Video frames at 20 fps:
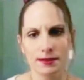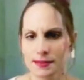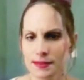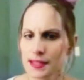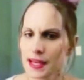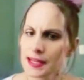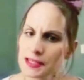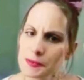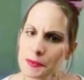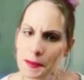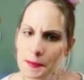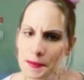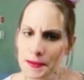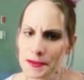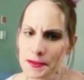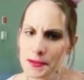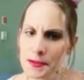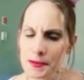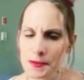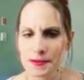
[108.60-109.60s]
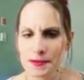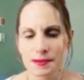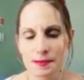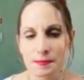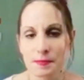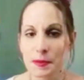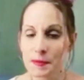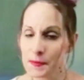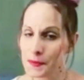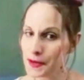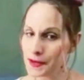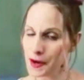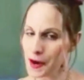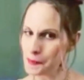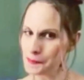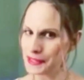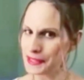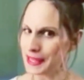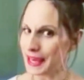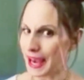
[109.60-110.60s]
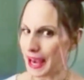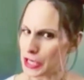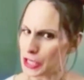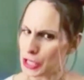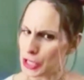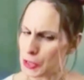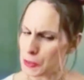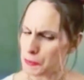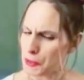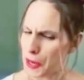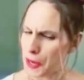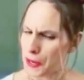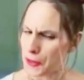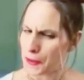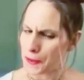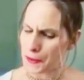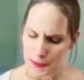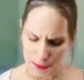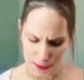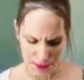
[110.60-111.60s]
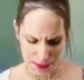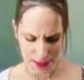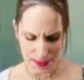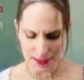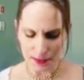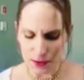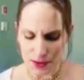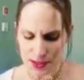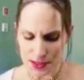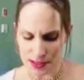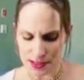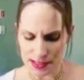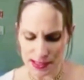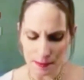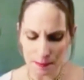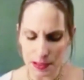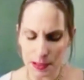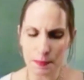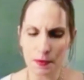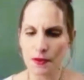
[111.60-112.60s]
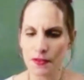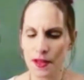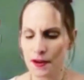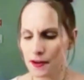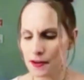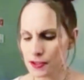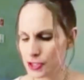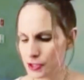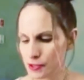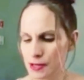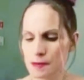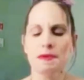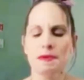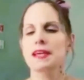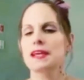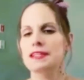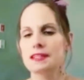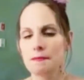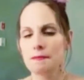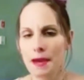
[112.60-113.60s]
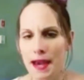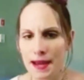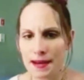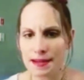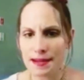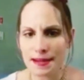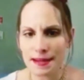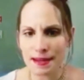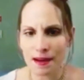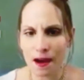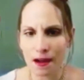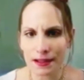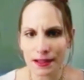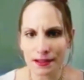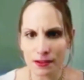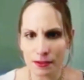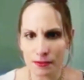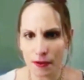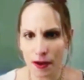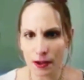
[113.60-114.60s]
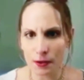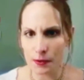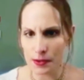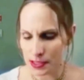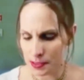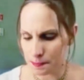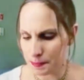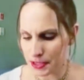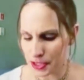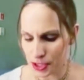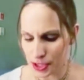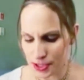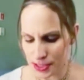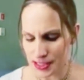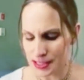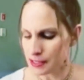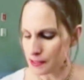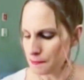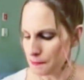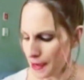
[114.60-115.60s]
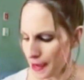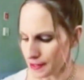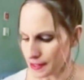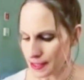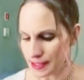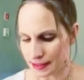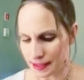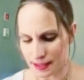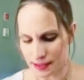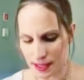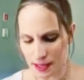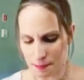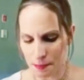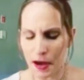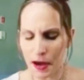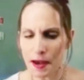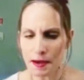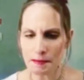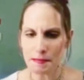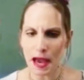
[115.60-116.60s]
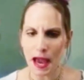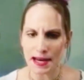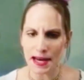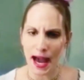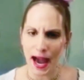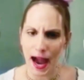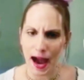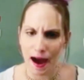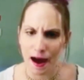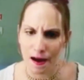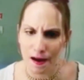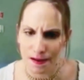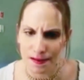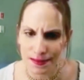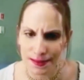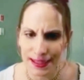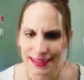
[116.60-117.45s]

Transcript: that's what I'm gonna do people want to call me a e-beggar. Those are the same people that are screaming and demanding and calling their followers bitches and demanding that they pay me now.